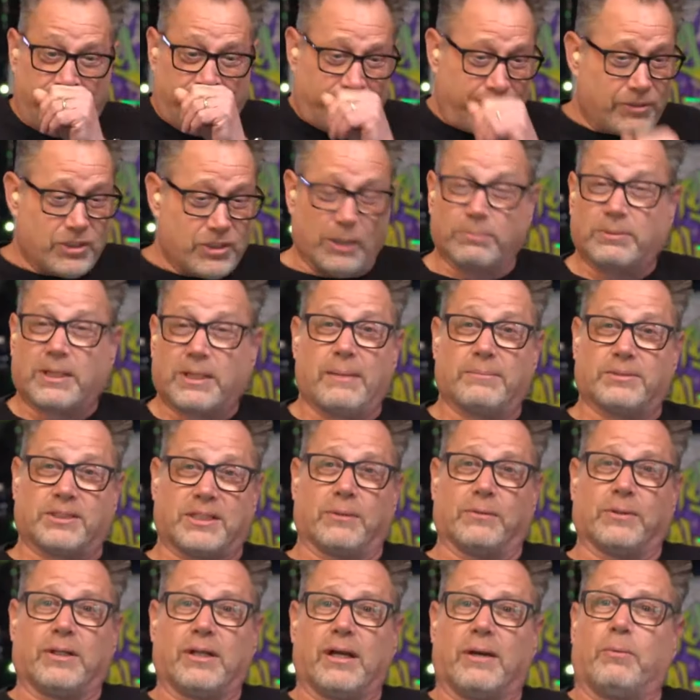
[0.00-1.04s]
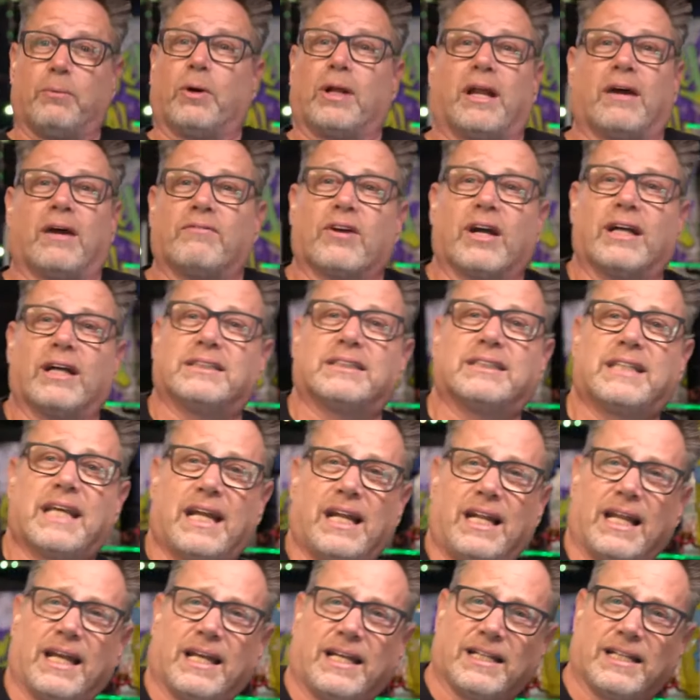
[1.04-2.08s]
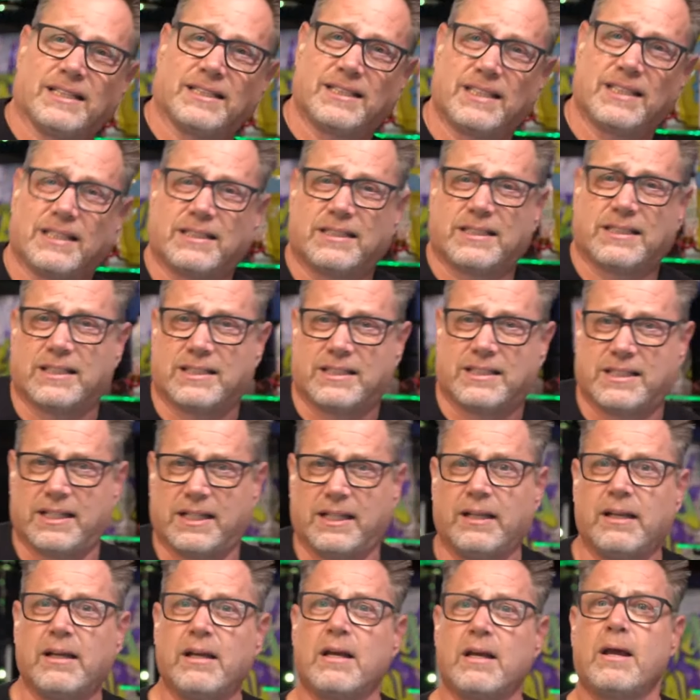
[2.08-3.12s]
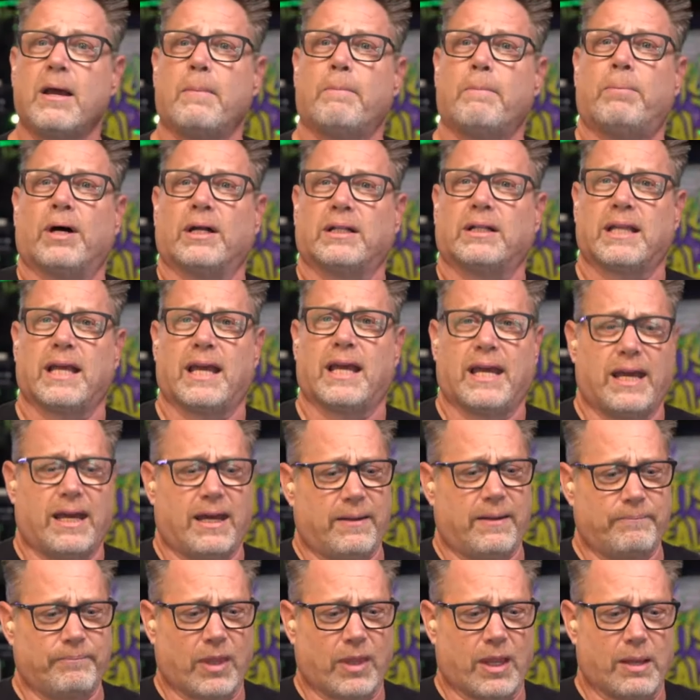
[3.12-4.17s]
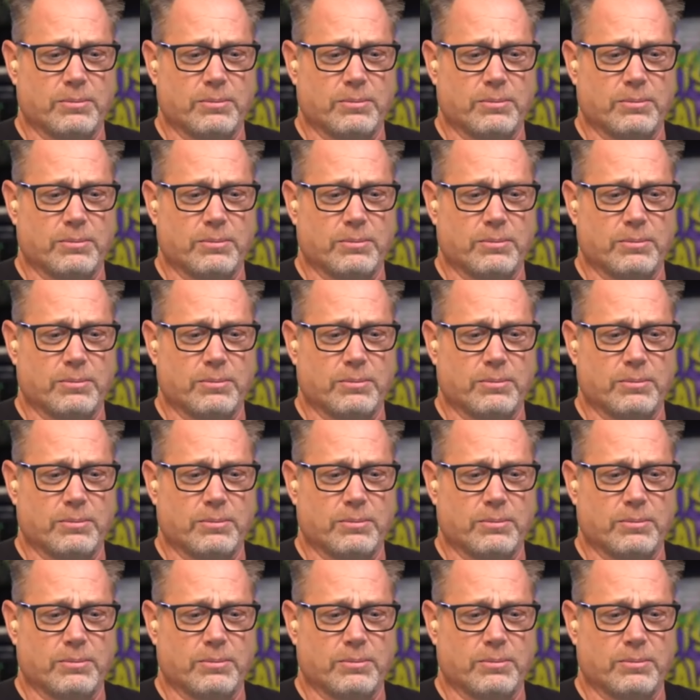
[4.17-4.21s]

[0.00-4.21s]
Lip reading: sometimes they would whatever. I just hated that consistency. But they had.